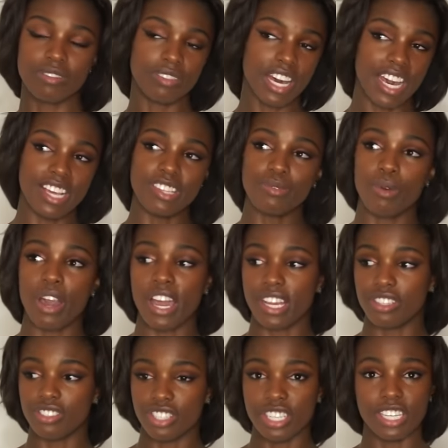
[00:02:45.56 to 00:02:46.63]
That is why
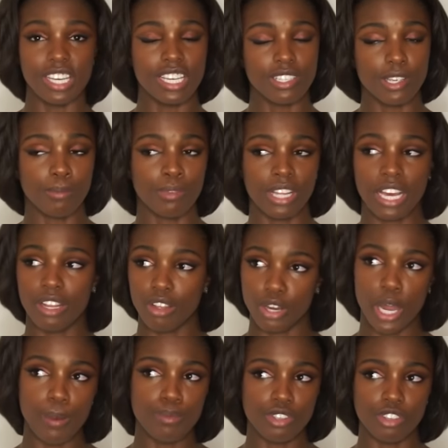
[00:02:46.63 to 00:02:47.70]
she is someone that I
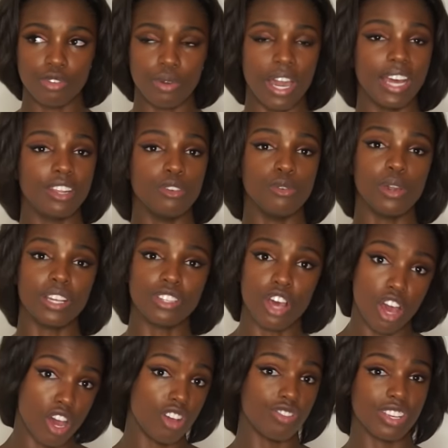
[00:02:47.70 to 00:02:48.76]
look up to and who has
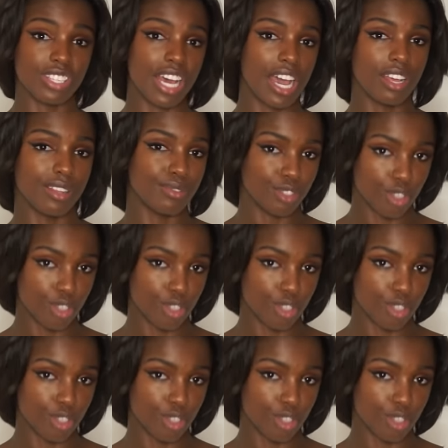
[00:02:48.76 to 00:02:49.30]
earned the title of